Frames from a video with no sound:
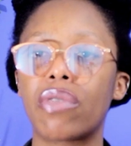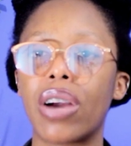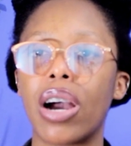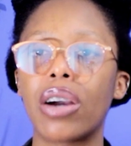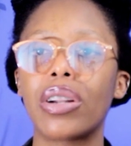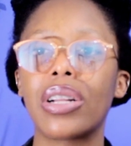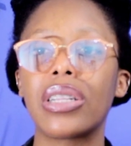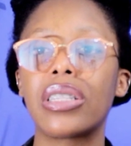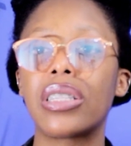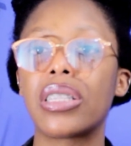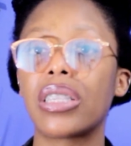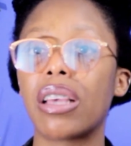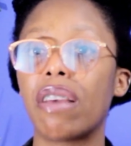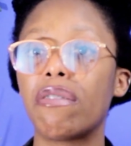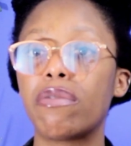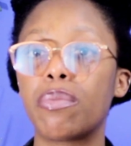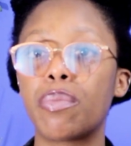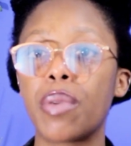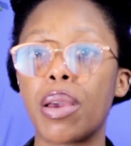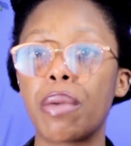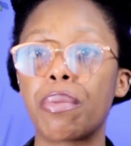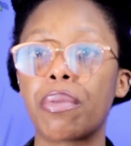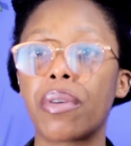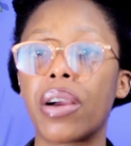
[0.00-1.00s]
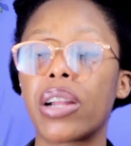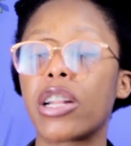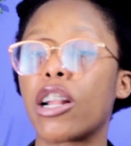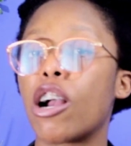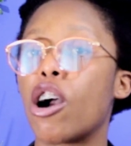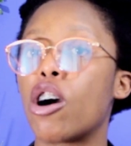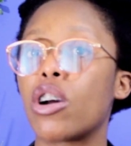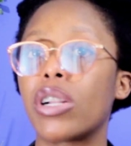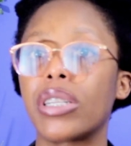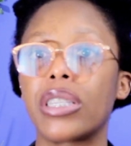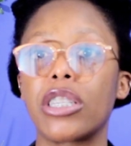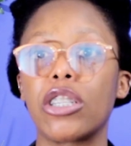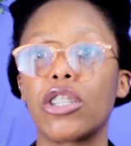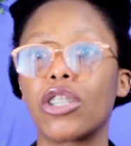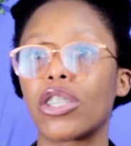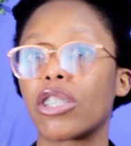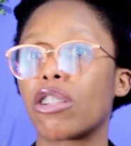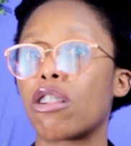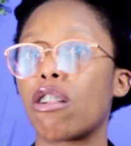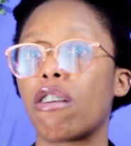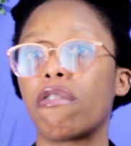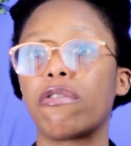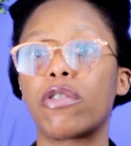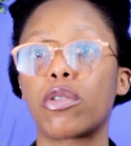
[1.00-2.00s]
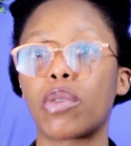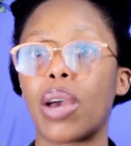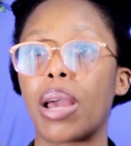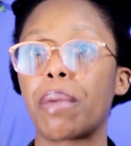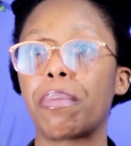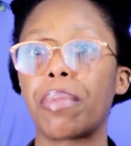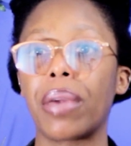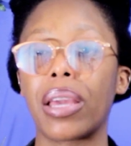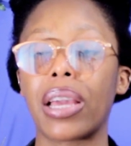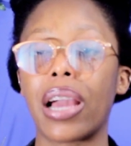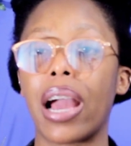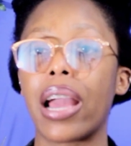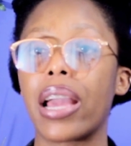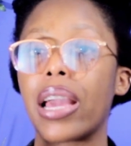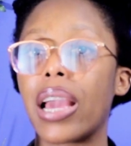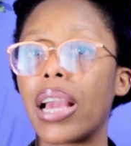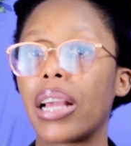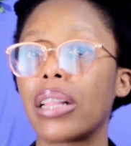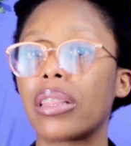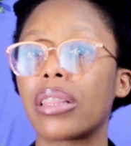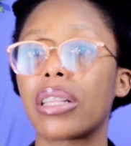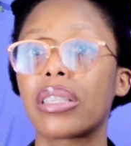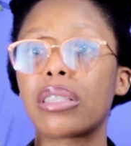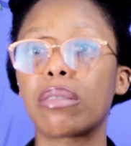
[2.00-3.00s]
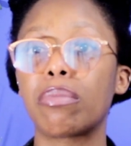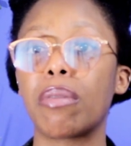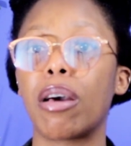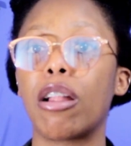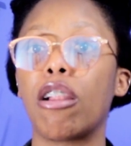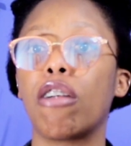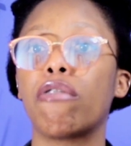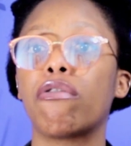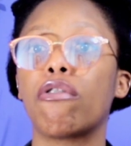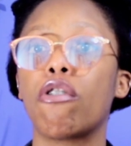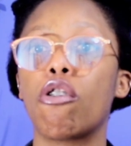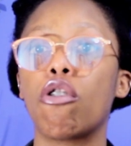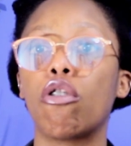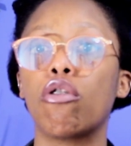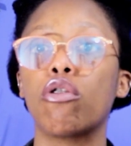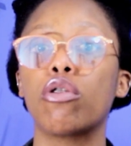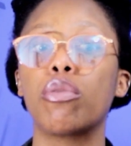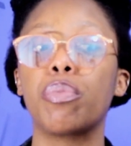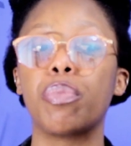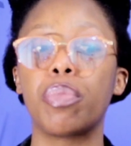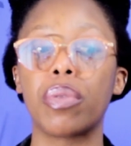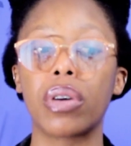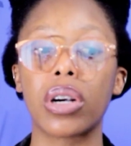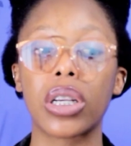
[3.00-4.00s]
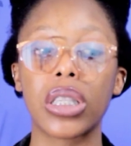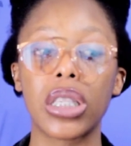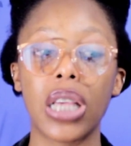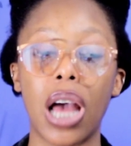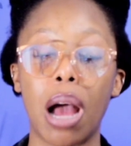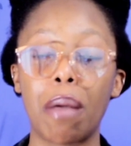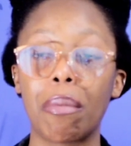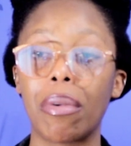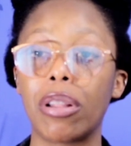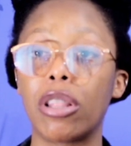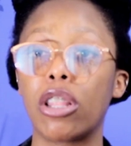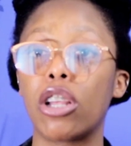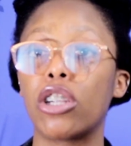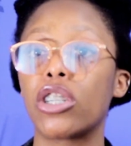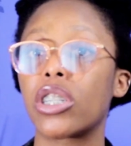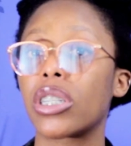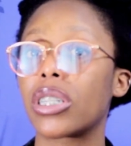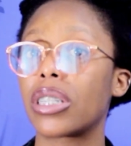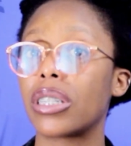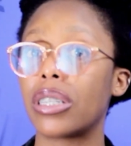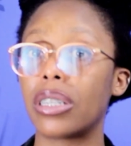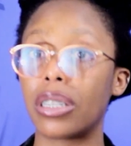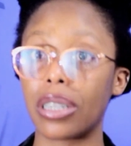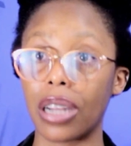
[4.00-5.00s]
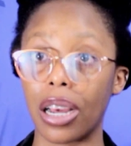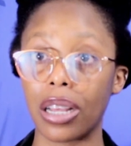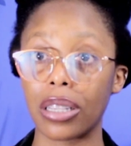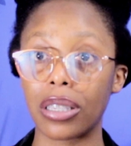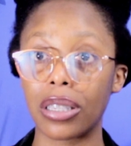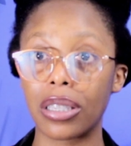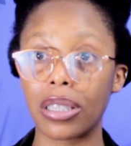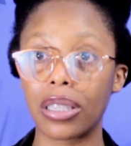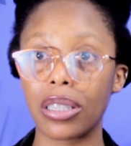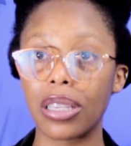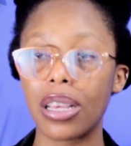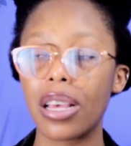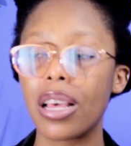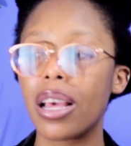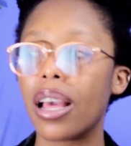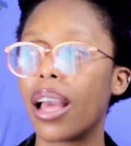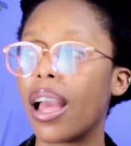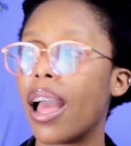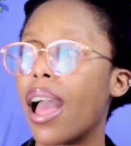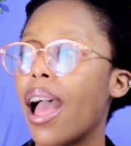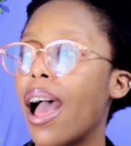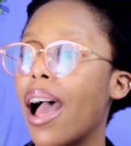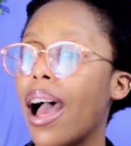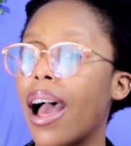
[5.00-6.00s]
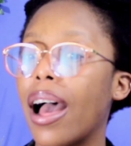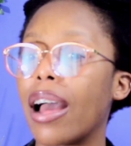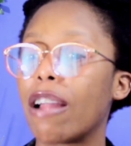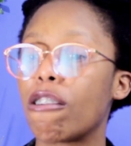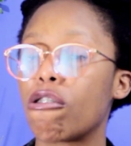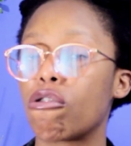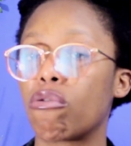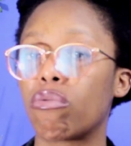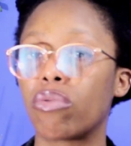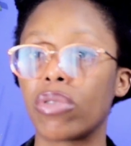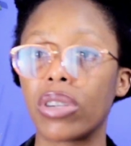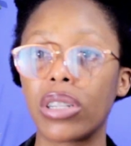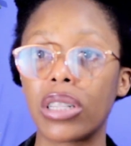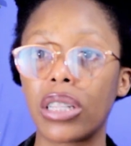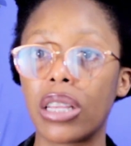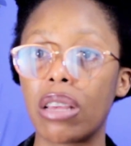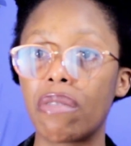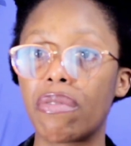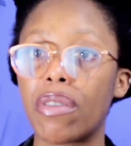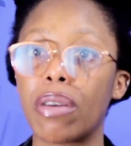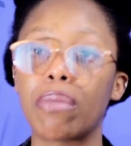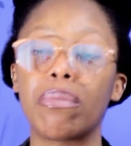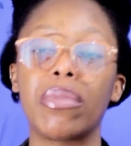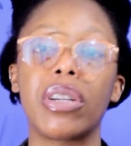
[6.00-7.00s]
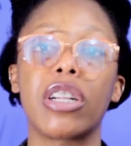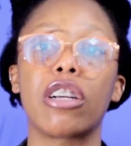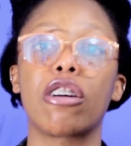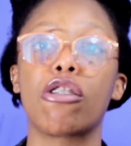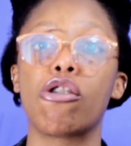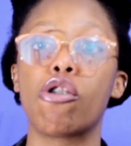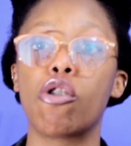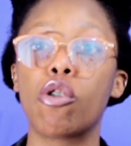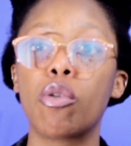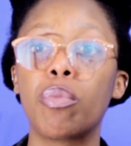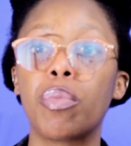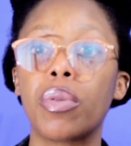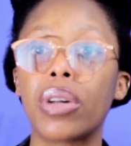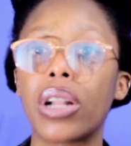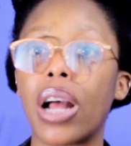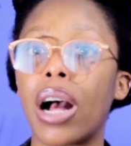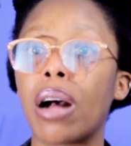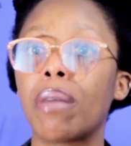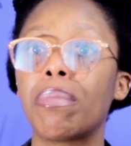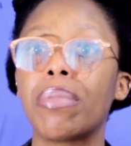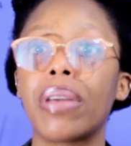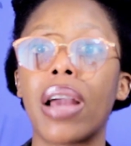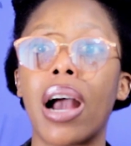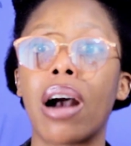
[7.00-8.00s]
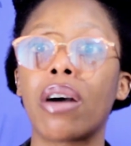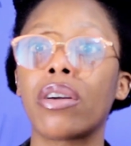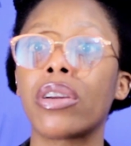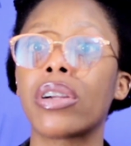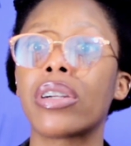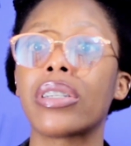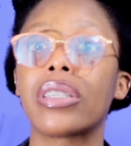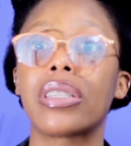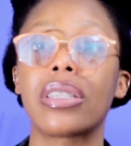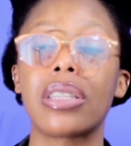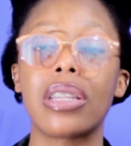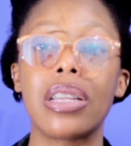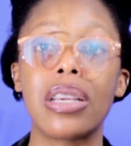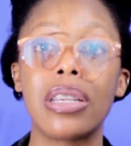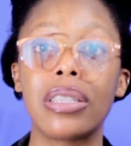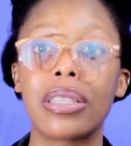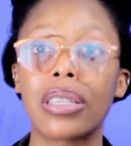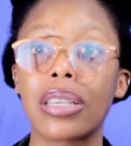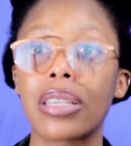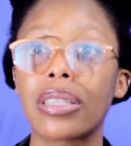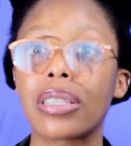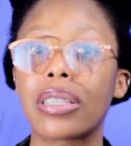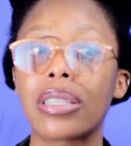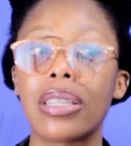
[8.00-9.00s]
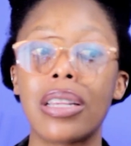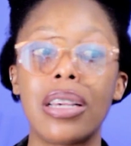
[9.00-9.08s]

route? It saves paper and I honestly just love swiping. I hate the smell of old books. I'm allergic to dust, and really, if I'm reading an old book, I'll be out here sneezing